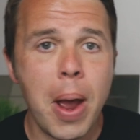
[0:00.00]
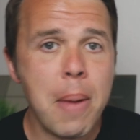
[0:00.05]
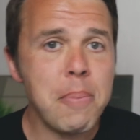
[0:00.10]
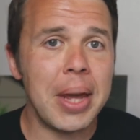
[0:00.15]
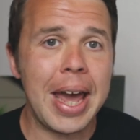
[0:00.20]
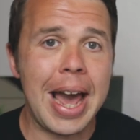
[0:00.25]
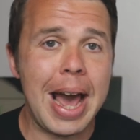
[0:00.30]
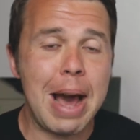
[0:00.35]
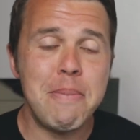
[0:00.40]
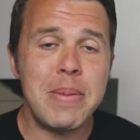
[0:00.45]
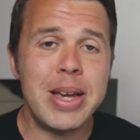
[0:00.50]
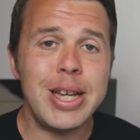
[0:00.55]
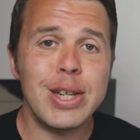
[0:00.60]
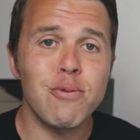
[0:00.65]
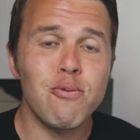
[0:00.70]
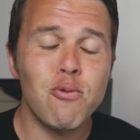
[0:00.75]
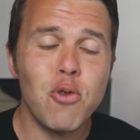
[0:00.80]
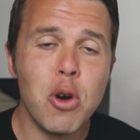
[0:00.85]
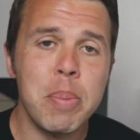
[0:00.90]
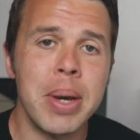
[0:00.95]
webcam is
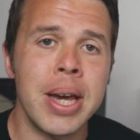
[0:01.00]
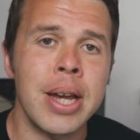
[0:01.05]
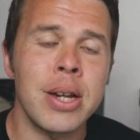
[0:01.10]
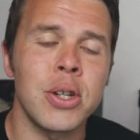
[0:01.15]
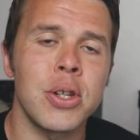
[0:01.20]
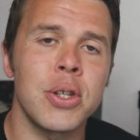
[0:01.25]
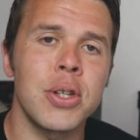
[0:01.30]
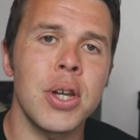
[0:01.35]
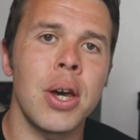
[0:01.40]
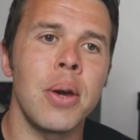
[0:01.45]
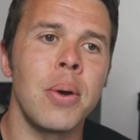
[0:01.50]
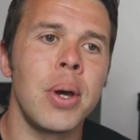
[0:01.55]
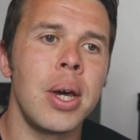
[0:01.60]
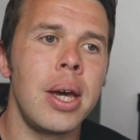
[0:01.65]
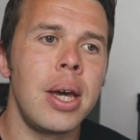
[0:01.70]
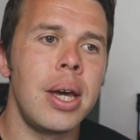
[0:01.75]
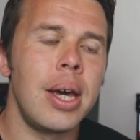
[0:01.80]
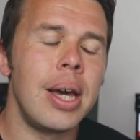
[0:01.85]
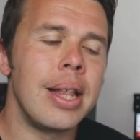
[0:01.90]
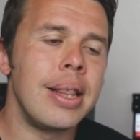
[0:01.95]
rubbish. So
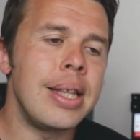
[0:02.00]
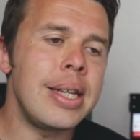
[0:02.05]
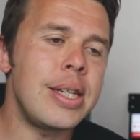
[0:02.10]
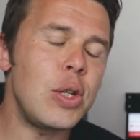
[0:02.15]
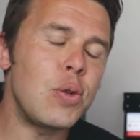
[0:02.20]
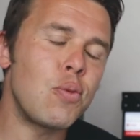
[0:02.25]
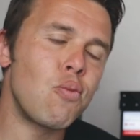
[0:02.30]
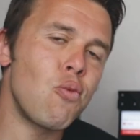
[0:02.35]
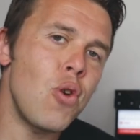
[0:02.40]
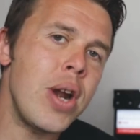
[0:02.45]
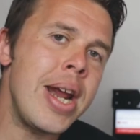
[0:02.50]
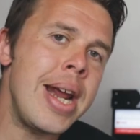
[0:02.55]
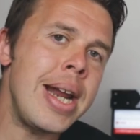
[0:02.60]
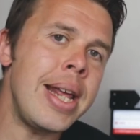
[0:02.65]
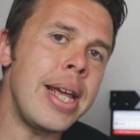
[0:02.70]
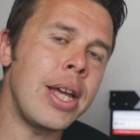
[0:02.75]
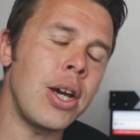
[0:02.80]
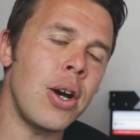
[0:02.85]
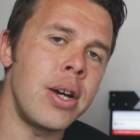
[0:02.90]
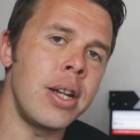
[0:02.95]
this is
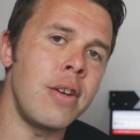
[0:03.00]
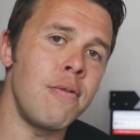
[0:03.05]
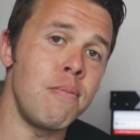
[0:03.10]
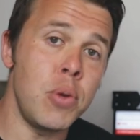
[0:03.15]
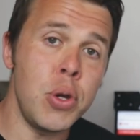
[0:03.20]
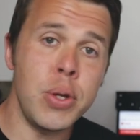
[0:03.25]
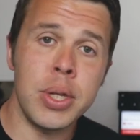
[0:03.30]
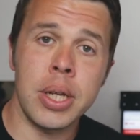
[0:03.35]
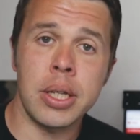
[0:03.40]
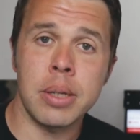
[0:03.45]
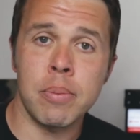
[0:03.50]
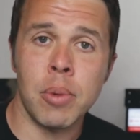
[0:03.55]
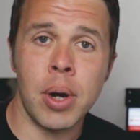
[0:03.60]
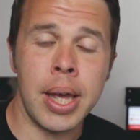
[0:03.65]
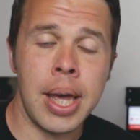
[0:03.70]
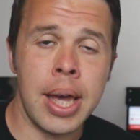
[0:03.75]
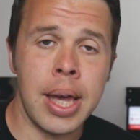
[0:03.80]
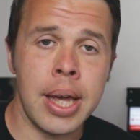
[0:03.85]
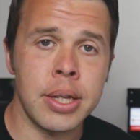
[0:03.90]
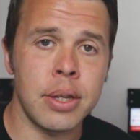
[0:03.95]
really kind of music to my
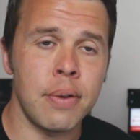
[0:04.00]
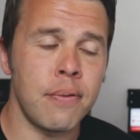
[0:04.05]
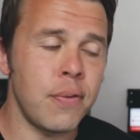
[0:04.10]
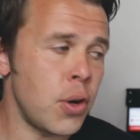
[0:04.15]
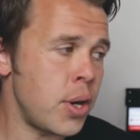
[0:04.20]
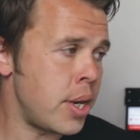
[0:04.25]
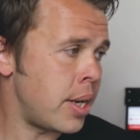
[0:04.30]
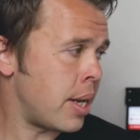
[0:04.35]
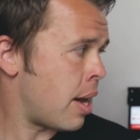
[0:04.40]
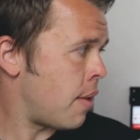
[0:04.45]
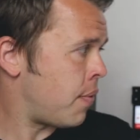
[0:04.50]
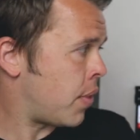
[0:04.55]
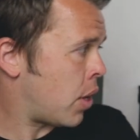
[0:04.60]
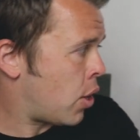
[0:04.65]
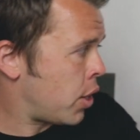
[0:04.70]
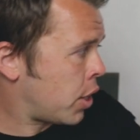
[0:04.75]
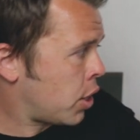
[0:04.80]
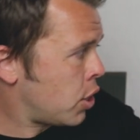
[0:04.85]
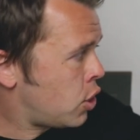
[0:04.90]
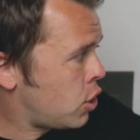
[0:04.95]
ears to find out that
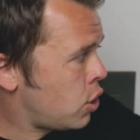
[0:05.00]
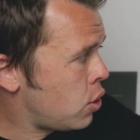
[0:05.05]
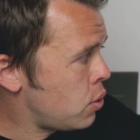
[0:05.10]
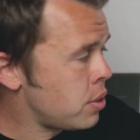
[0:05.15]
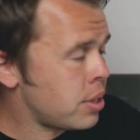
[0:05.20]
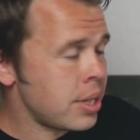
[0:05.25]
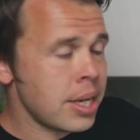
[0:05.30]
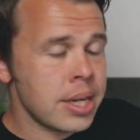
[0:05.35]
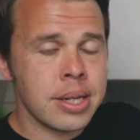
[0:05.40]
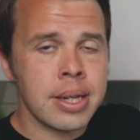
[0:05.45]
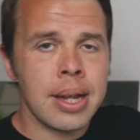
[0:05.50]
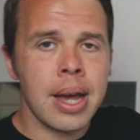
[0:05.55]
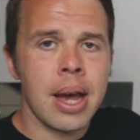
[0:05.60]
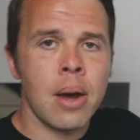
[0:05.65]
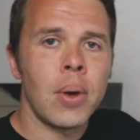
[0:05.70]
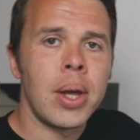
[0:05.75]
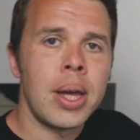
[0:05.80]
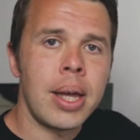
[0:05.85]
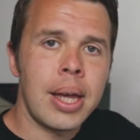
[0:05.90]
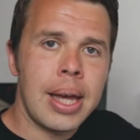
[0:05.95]
I could use this
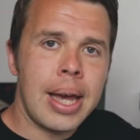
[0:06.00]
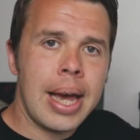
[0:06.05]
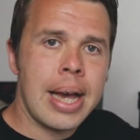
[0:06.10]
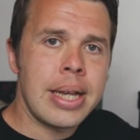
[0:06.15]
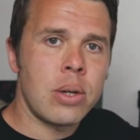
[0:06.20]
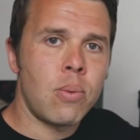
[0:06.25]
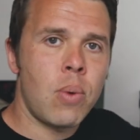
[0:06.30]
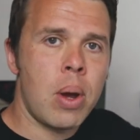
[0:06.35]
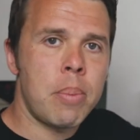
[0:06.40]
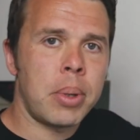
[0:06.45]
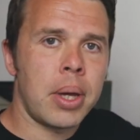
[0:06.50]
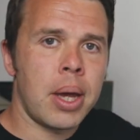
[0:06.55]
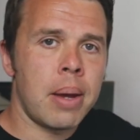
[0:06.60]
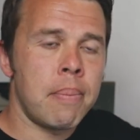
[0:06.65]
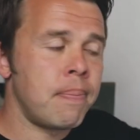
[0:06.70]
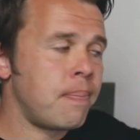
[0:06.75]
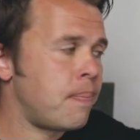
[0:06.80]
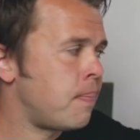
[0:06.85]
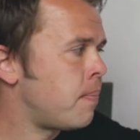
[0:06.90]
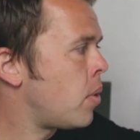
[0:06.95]
now as a
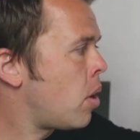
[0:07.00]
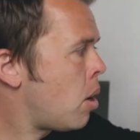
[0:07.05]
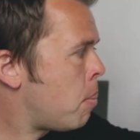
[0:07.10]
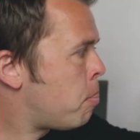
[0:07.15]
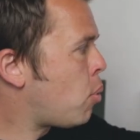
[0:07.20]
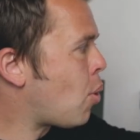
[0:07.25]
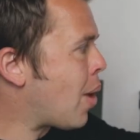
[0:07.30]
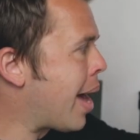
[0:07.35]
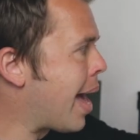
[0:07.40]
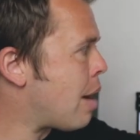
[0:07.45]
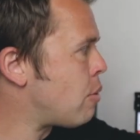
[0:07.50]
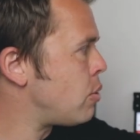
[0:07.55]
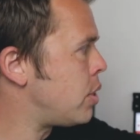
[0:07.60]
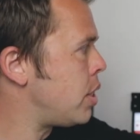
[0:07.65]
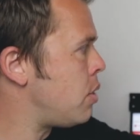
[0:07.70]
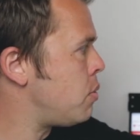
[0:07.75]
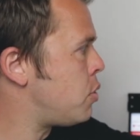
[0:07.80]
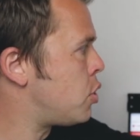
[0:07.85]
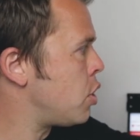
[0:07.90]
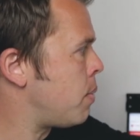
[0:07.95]
webcam. But how
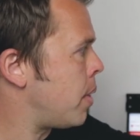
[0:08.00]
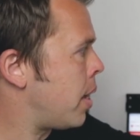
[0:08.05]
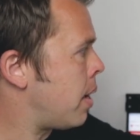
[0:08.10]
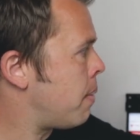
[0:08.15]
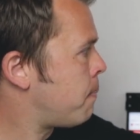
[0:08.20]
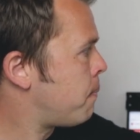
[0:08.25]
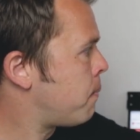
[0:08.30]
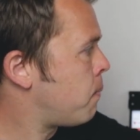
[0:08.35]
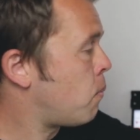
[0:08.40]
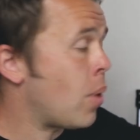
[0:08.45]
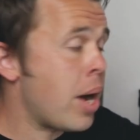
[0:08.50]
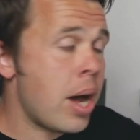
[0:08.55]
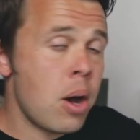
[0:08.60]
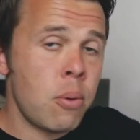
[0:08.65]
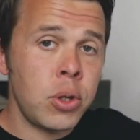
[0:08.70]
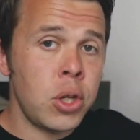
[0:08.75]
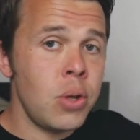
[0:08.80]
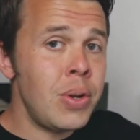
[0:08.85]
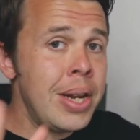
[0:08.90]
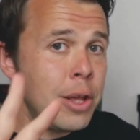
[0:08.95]
do you do it?
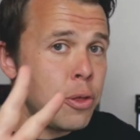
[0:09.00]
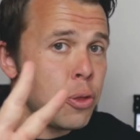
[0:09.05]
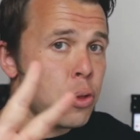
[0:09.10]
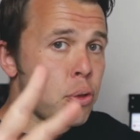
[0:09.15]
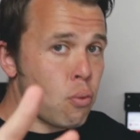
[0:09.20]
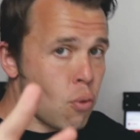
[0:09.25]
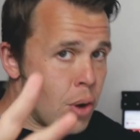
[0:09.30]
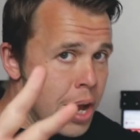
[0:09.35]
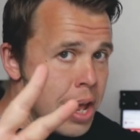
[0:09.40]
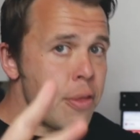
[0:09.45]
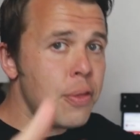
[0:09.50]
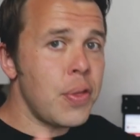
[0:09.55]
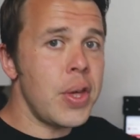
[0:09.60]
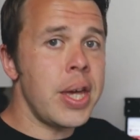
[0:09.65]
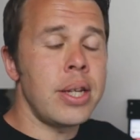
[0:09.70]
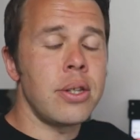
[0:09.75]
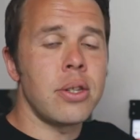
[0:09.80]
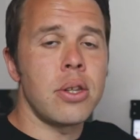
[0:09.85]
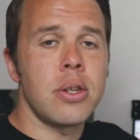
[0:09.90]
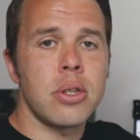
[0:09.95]
Well, you need three
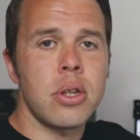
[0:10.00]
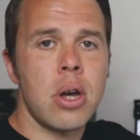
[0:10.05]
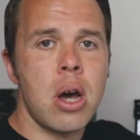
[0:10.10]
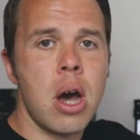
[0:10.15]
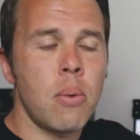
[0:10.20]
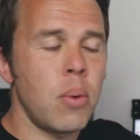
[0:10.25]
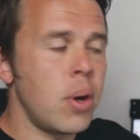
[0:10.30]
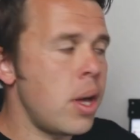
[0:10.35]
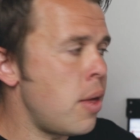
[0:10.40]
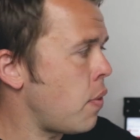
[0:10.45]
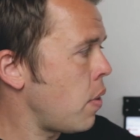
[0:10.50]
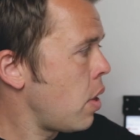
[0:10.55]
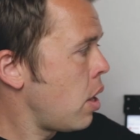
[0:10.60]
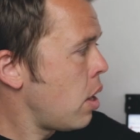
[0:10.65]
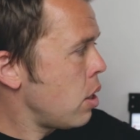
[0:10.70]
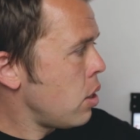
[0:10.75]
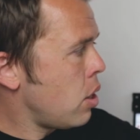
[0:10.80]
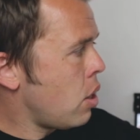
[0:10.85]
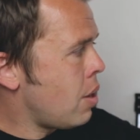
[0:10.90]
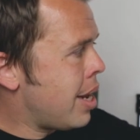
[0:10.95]
things to start with.
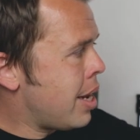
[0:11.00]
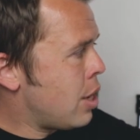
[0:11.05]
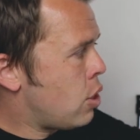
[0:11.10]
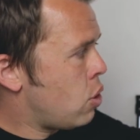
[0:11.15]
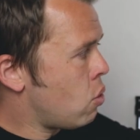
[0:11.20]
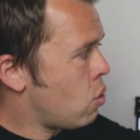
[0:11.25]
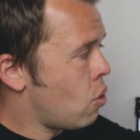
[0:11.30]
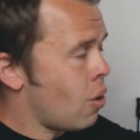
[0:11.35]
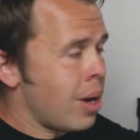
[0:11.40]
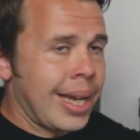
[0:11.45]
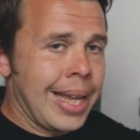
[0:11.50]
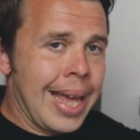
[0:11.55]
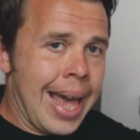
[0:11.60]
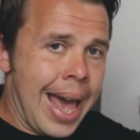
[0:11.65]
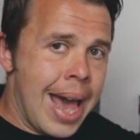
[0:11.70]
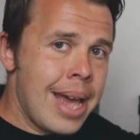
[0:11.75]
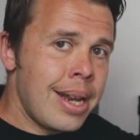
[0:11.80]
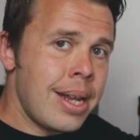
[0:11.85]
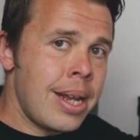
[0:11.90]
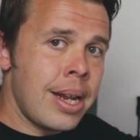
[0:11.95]
You need your
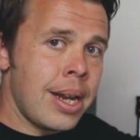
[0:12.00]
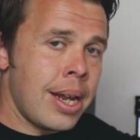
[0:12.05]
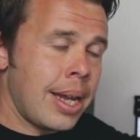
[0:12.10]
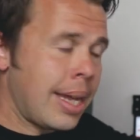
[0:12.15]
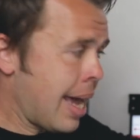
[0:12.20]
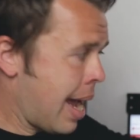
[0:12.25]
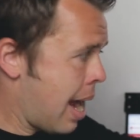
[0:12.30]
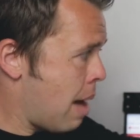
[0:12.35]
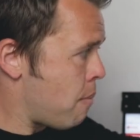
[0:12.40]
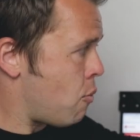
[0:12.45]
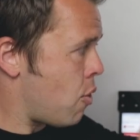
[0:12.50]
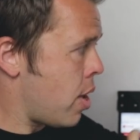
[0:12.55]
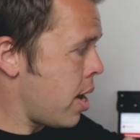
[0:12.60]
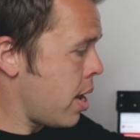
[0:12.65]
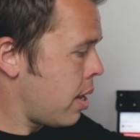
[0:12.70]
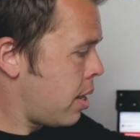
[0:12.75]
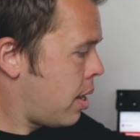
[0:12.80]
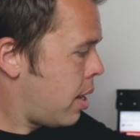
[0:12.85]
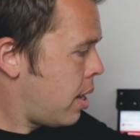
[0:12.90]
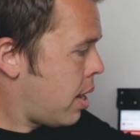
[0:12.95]
Canon
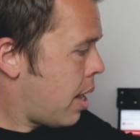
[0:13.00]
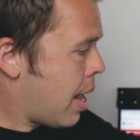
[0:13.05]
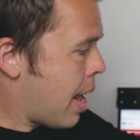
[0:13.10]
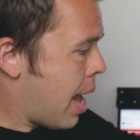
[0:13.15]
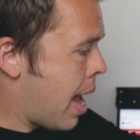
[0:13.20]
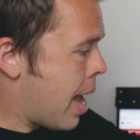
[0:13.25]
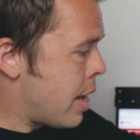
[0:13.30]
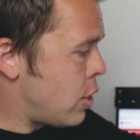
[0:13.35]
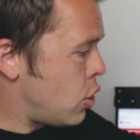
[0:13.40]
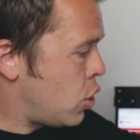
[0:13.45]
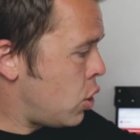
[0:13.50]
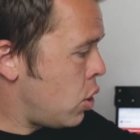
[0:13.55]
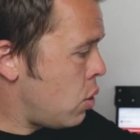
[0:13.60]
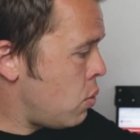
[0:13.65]
camera, and